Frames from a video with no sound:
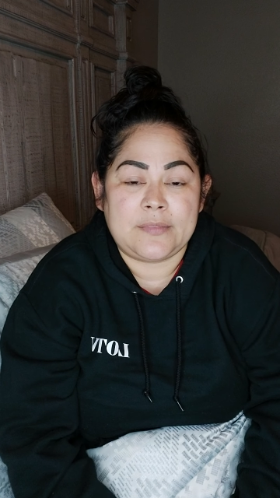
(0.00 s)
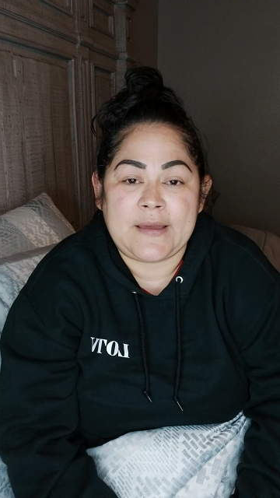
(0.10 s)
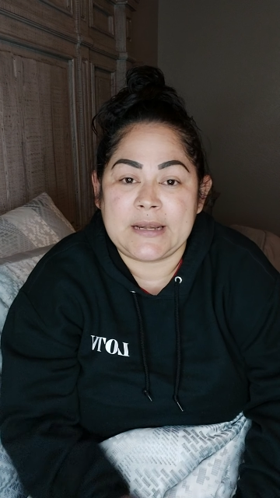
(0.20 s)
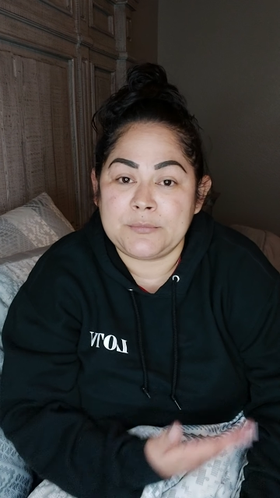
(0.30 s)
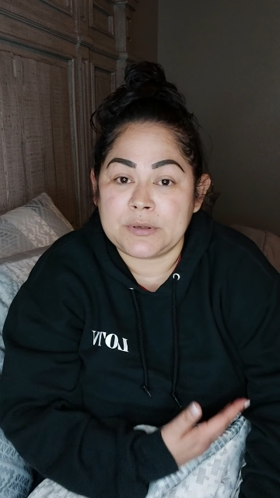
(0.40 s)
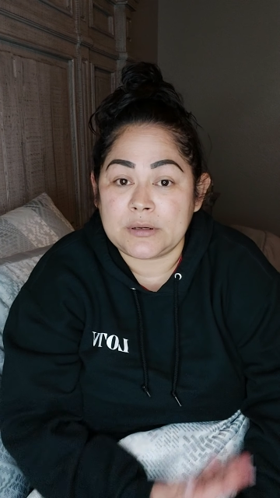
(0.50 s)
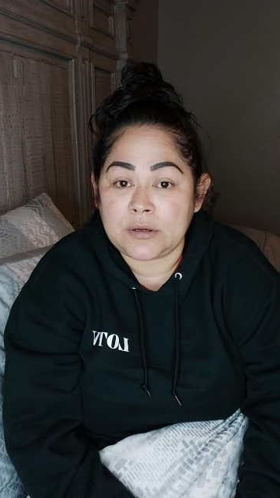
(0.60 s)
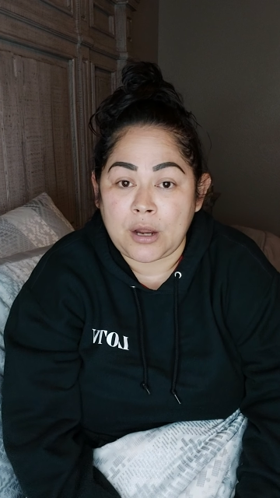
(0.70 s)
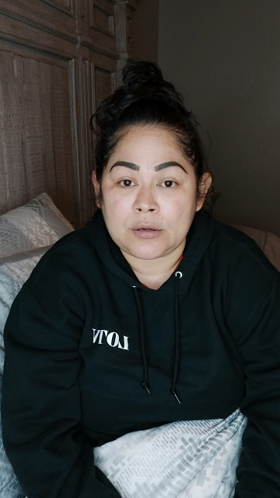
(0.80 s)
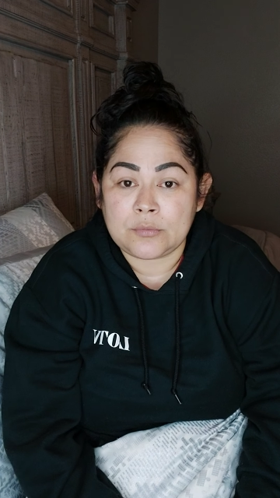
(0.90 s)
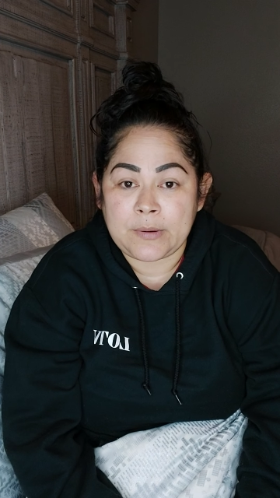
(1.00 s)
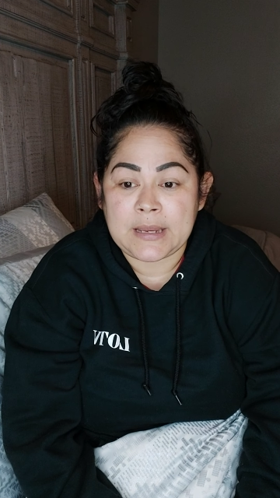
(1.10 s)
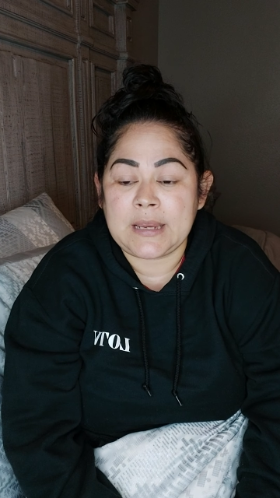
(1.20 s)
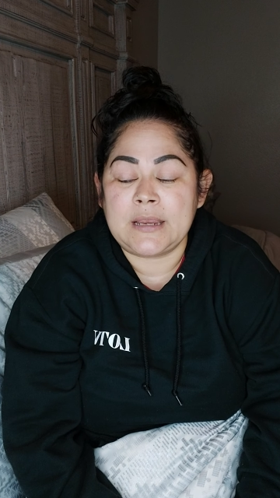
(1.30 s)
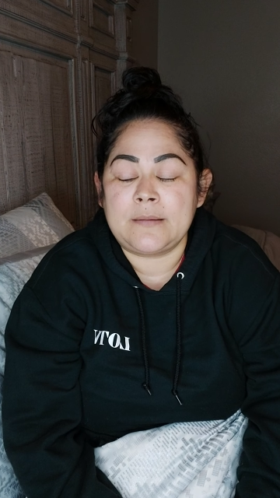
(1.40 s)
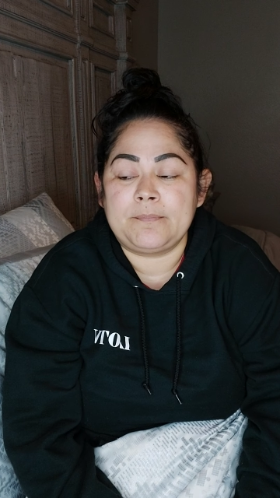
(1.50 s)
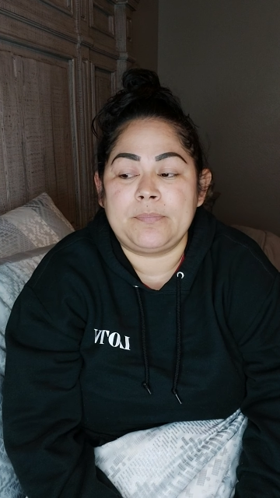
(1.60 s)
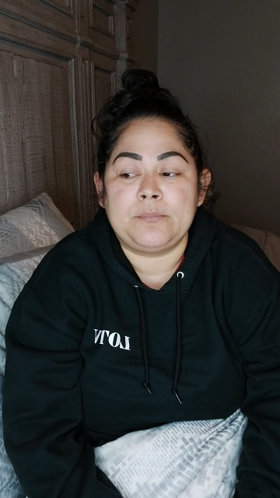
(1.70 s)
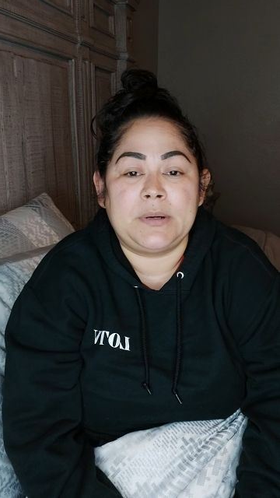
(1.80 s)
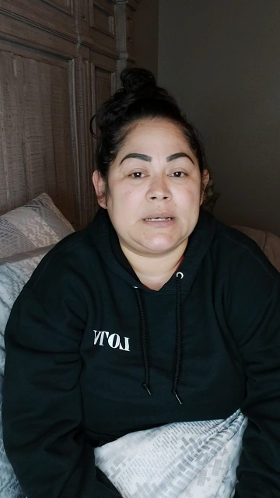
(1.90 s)
that it would have gone away,
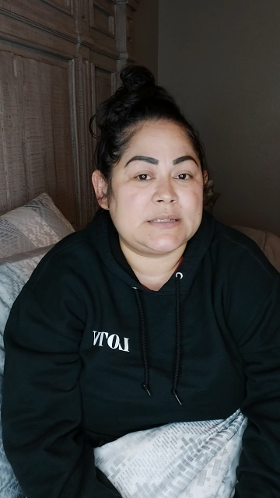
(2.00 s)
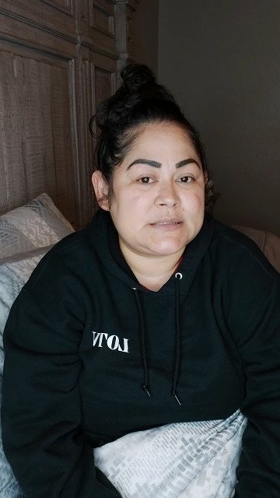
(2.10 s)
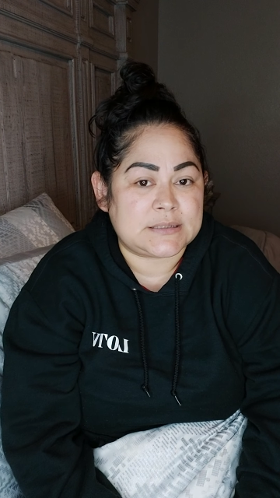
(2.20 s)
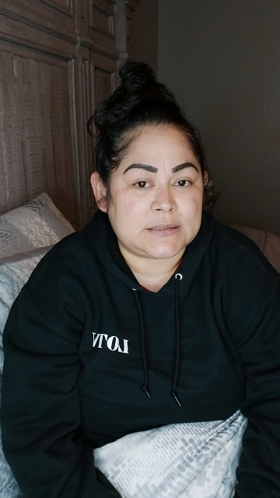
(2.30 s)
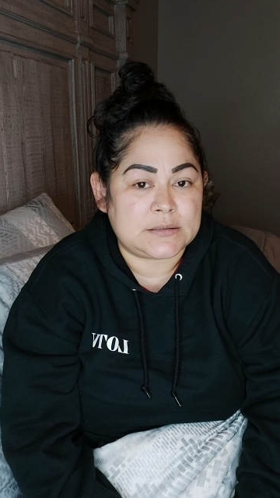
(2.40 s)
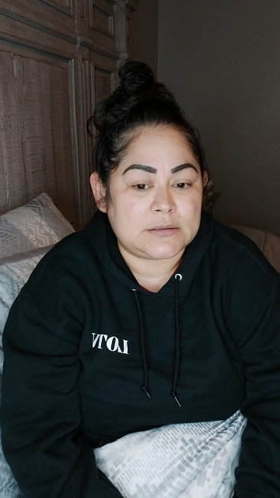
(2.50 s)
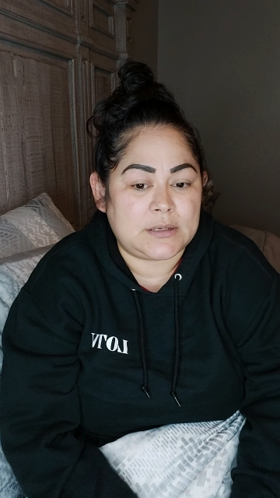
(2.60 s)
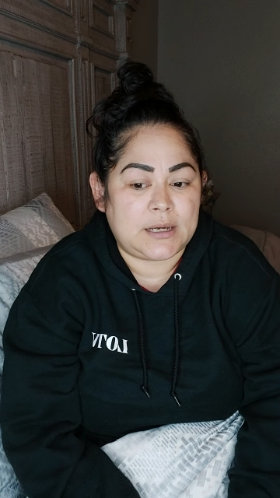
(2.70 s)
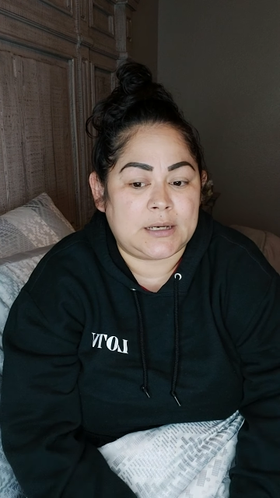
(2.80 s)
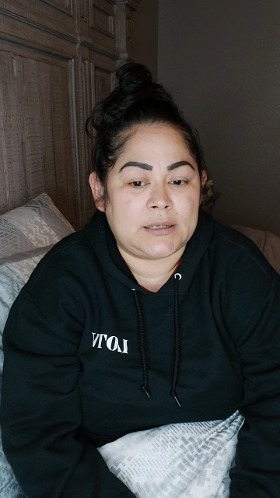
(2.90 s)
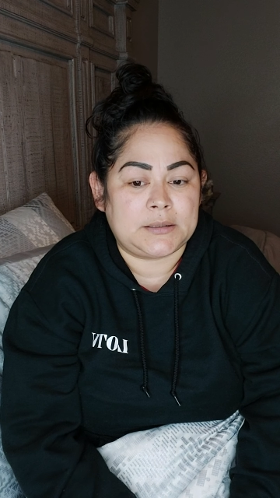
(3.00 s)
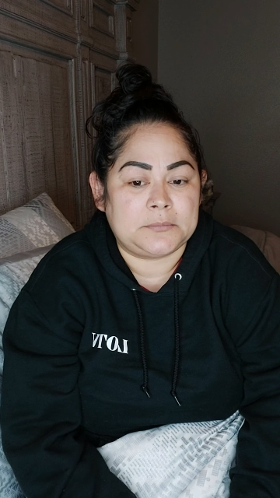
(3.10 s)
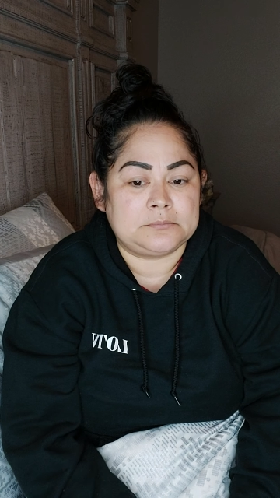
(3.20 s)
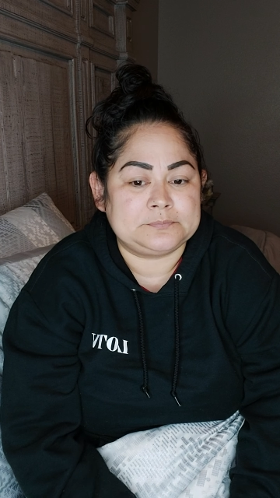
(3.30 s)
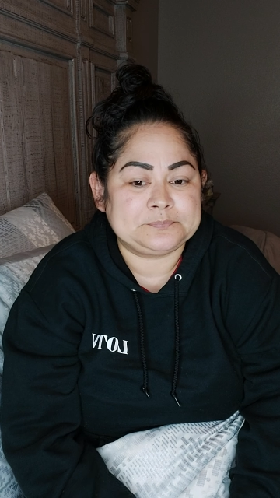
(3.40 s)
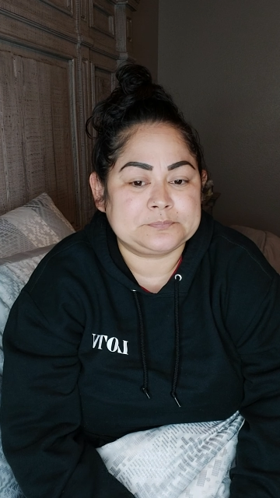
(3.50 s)
but it didn't. Um,